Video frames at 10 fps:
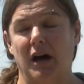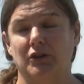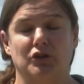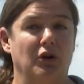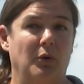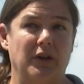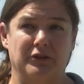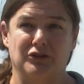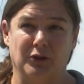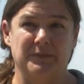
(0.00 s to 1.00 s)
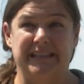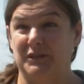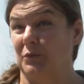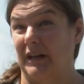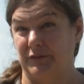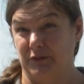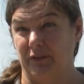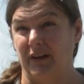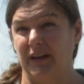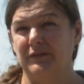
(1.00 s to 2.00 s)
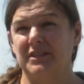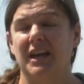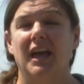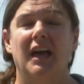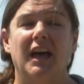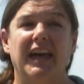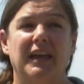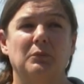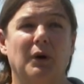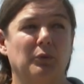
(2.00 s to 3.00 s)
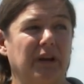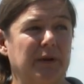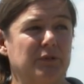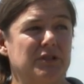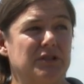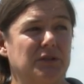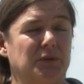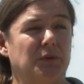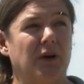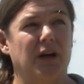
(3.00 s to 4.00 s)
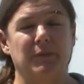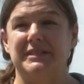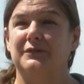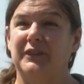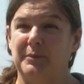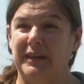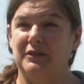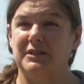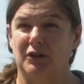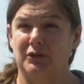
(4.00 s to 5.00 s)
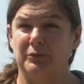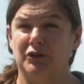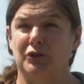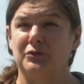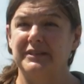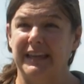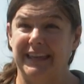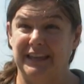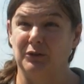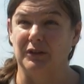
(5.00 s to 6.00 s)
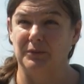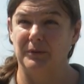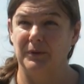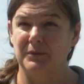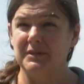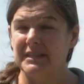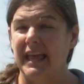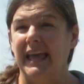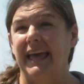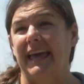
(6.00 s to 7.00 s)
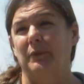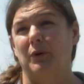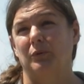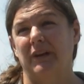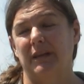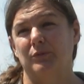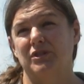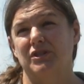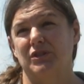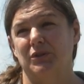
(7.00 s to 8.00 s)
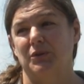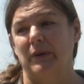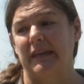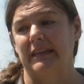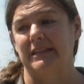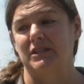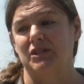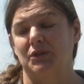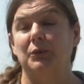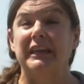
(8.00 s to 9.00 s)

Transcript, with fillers: under no other circumstance would have survived. And what we're able to do, um, it's female tur turtles that get killed on the roads, and what we're able to do is to